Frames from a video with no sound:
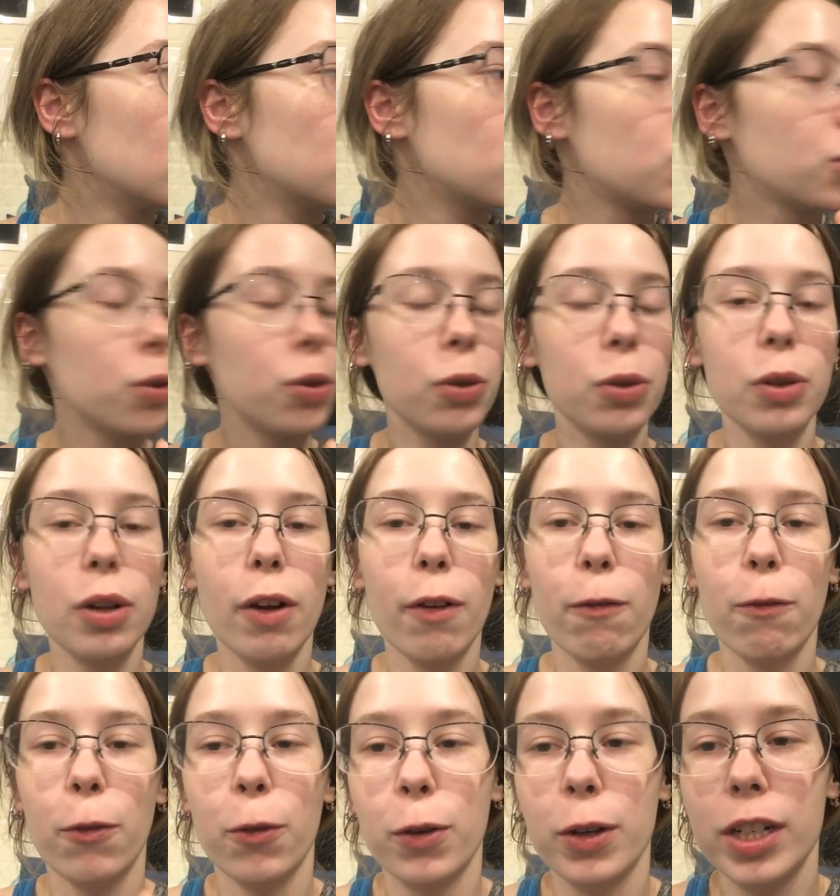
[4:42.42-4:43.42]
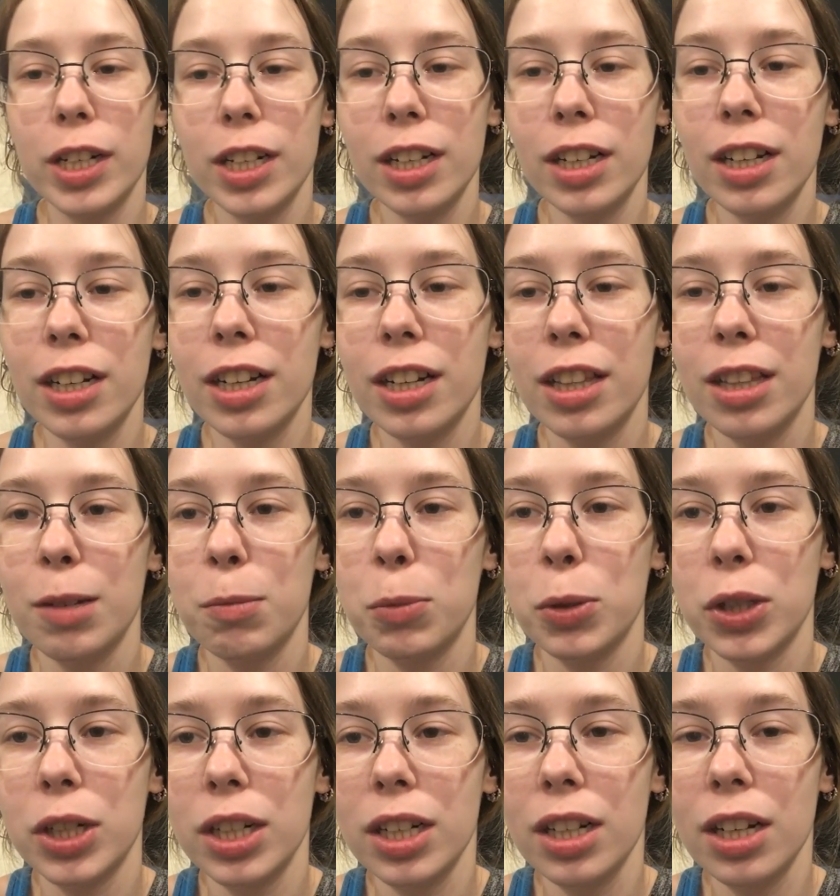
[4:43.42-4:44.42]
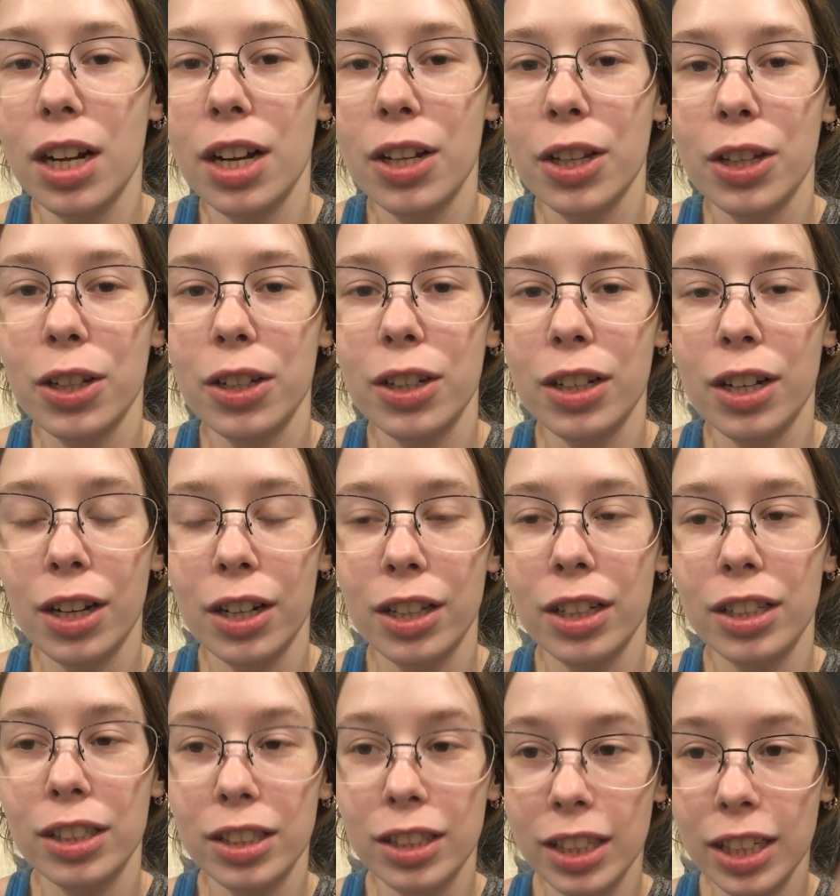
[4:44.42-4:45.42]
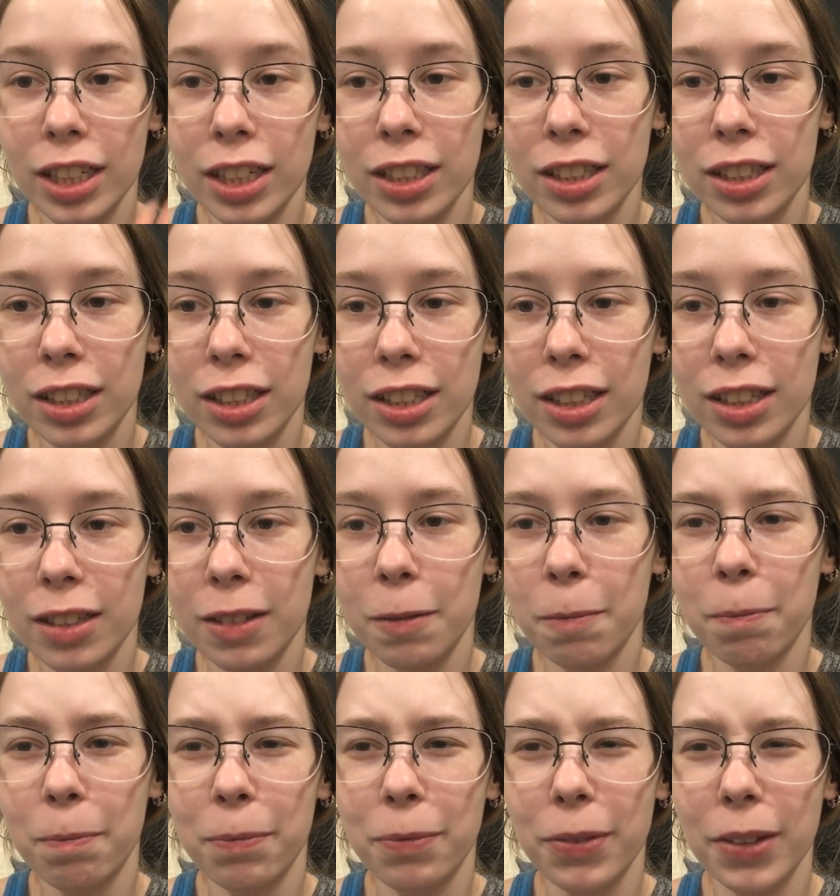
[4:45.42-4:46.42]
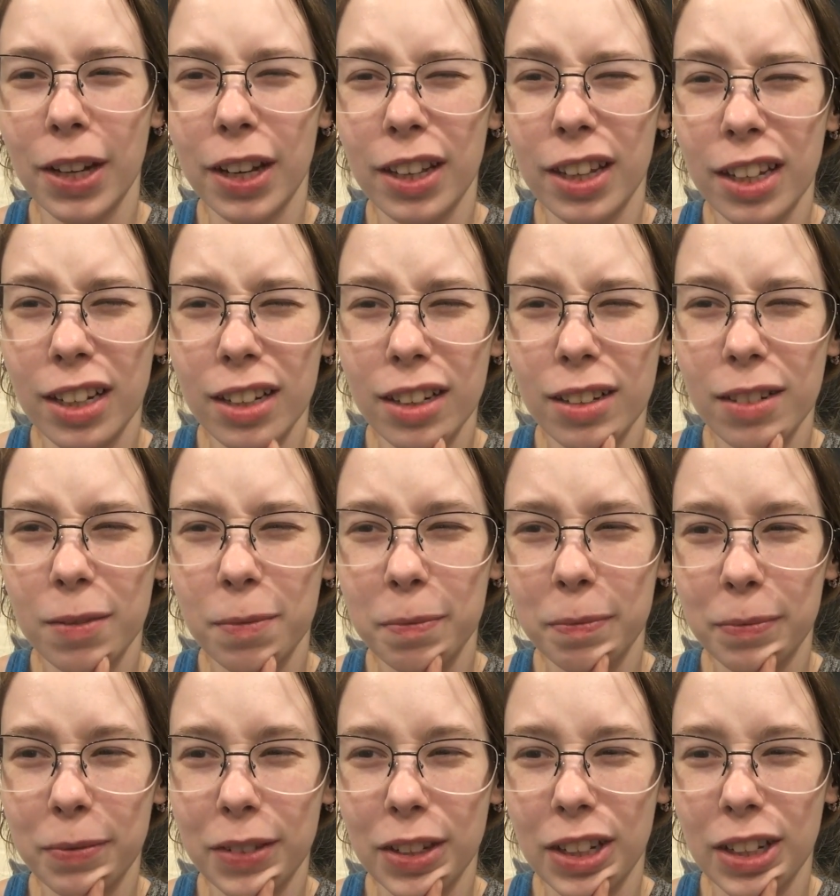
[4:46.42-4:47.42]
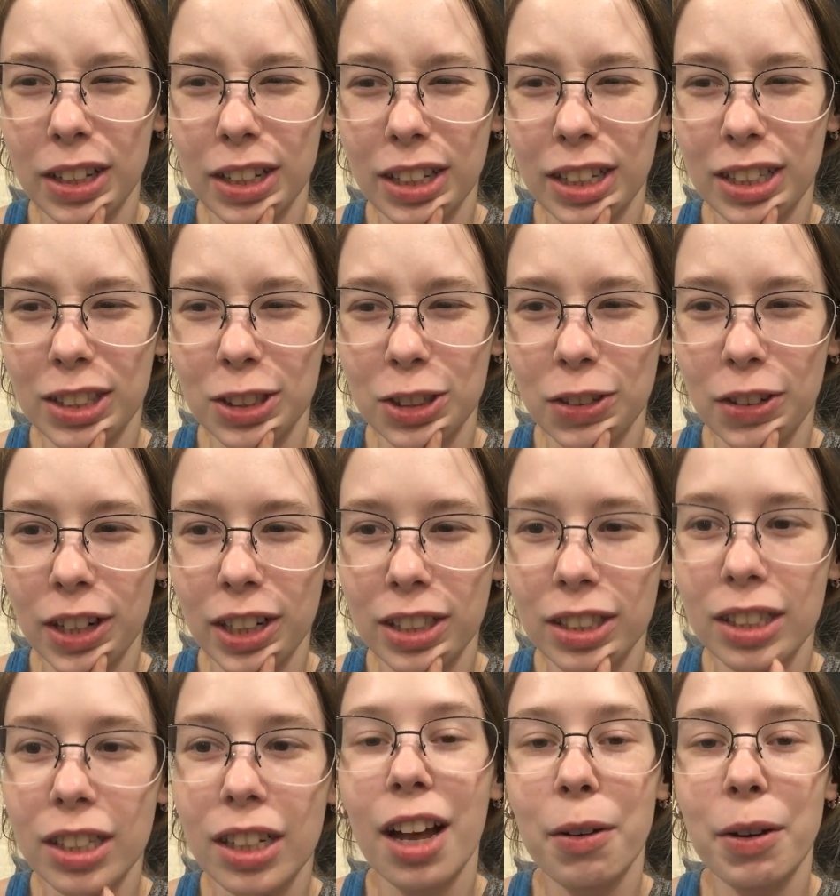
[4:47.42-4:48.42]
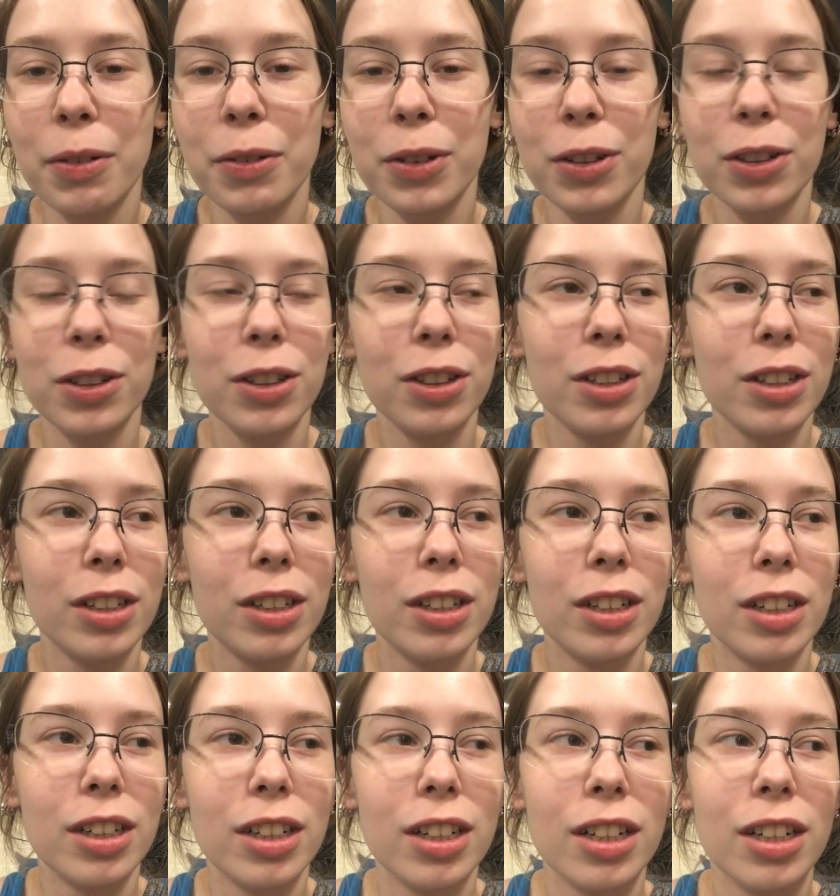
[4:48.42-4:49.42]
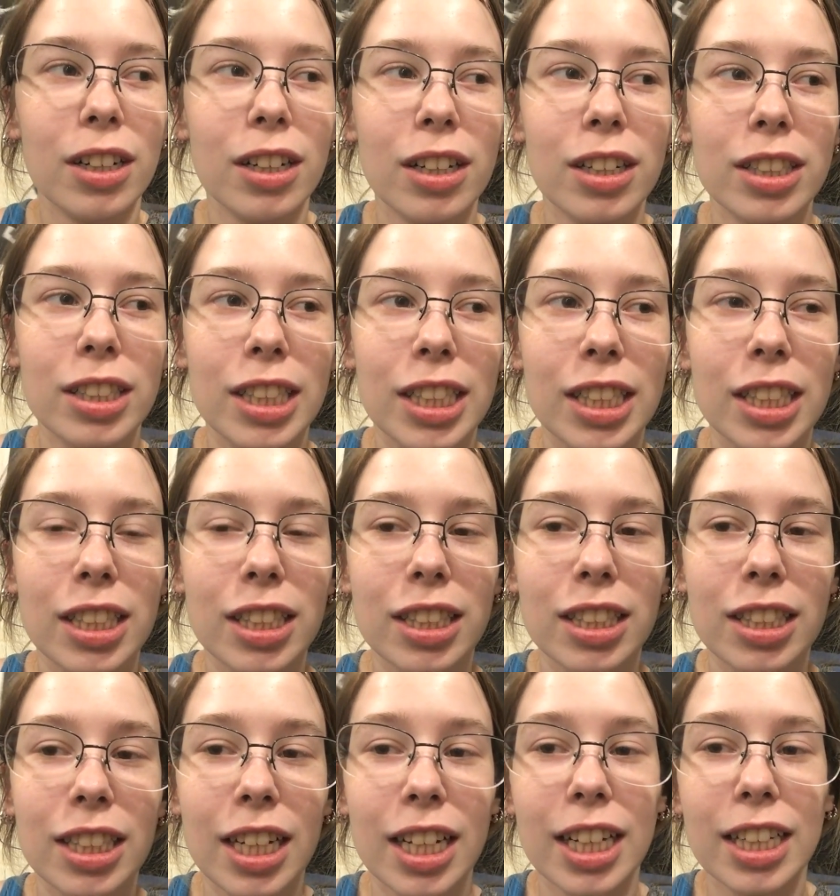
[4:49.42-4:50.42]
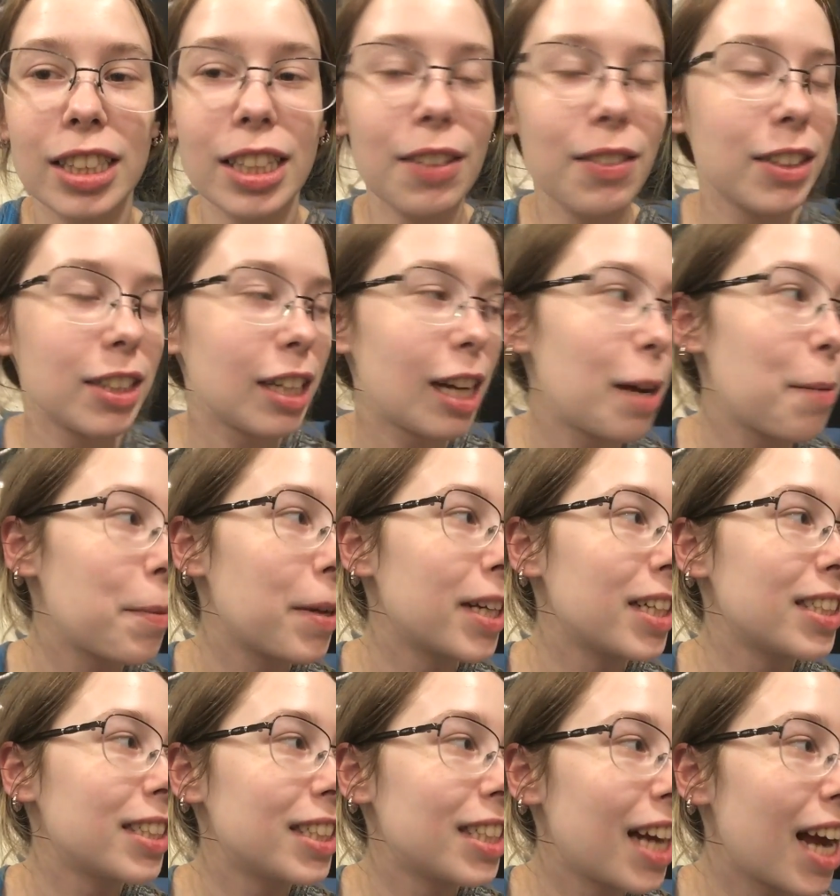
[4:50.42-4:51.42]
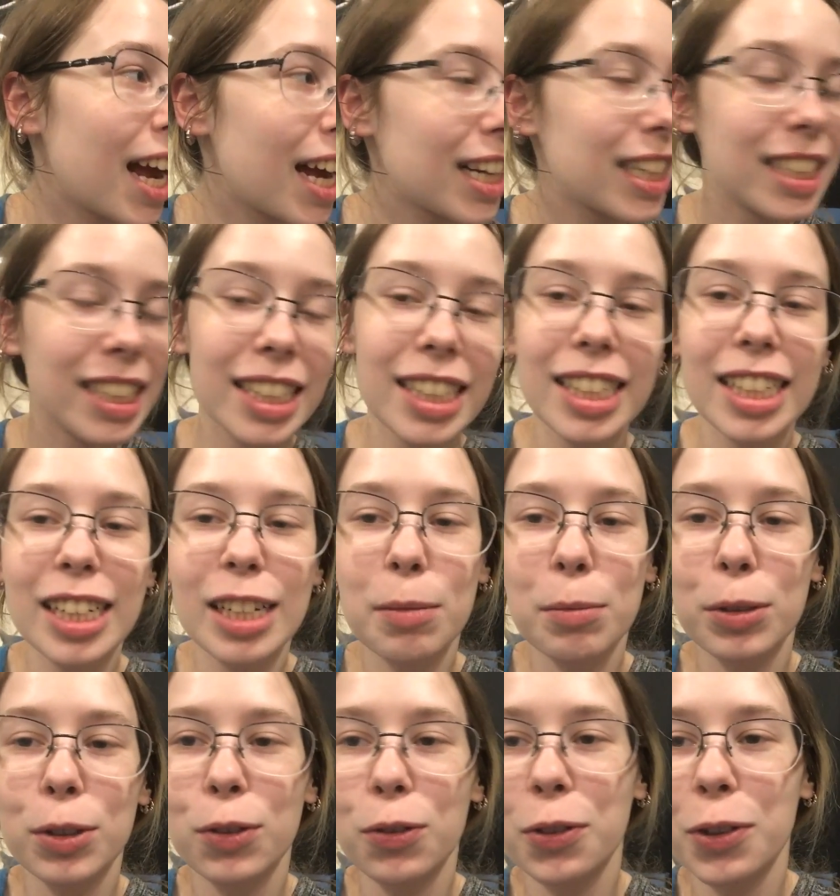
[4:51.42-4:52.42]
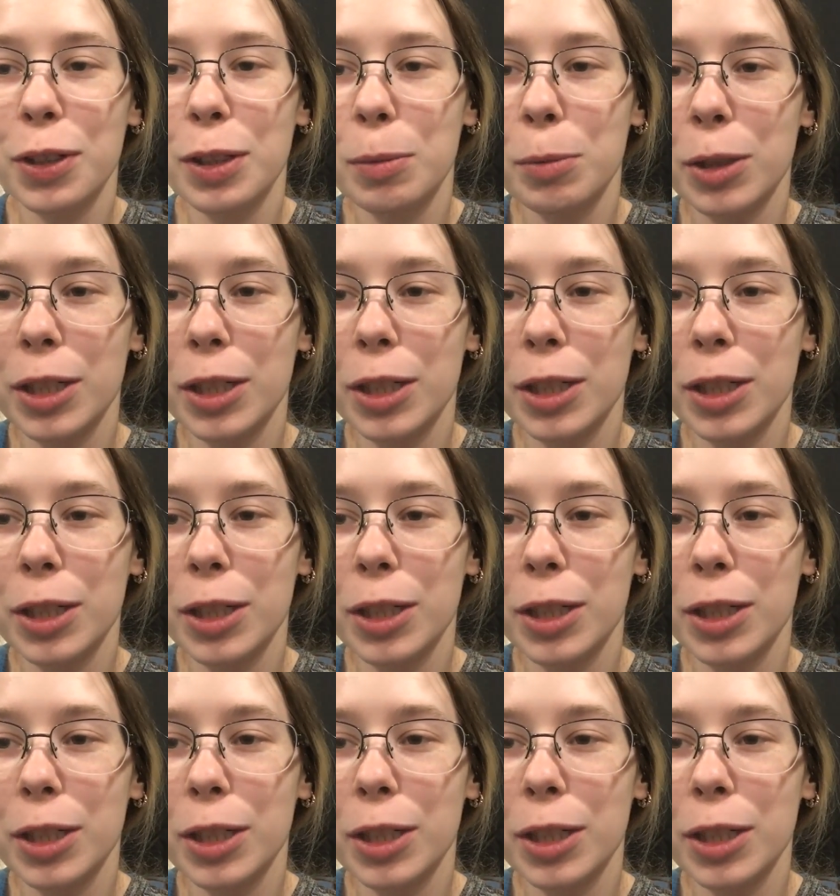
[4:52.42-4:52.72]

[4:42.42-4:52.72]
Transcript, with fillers: 2.40 in the morning on the, on the 6th, I think. I think that's correct. However, since daylight savings time, it is technically almost 4 in the